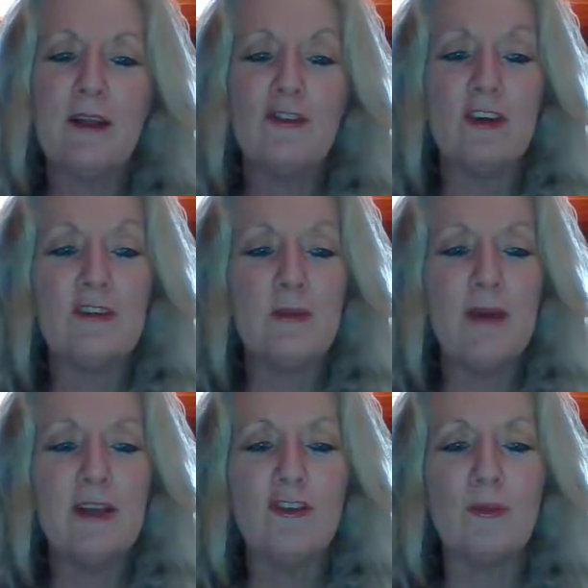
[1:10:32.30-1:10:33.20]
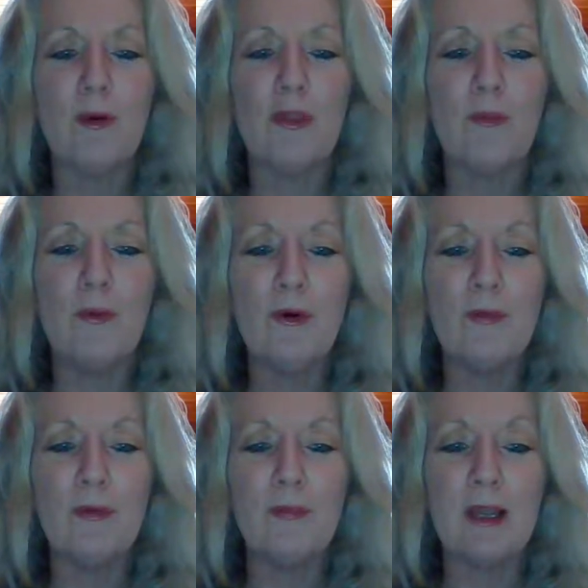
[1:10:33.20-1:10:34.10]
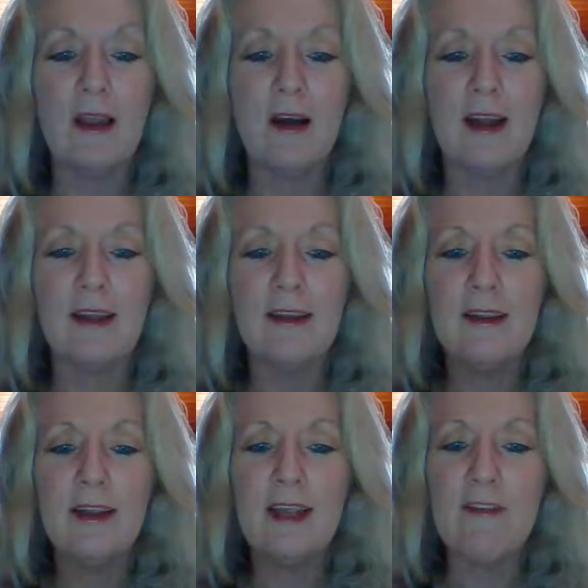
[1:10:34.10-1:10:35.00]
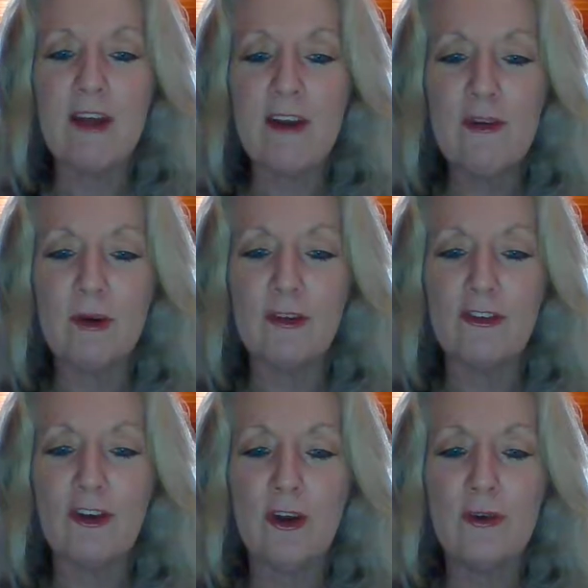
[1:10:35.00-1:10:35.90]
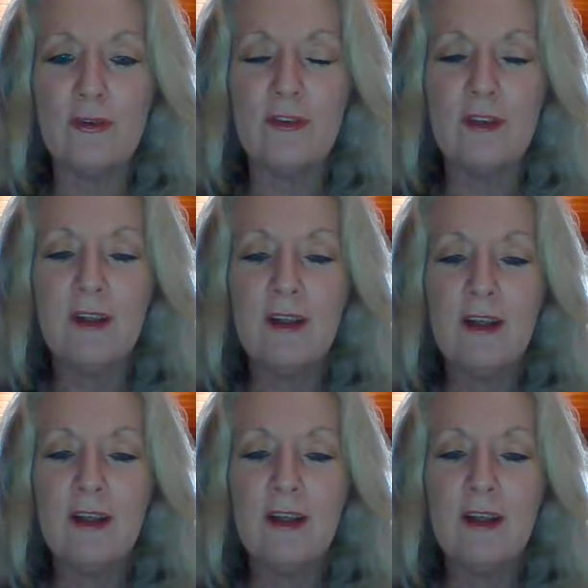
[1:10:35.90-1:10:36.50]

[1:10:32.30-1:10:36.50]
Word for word: Just imagine what the world would be like if everyone chose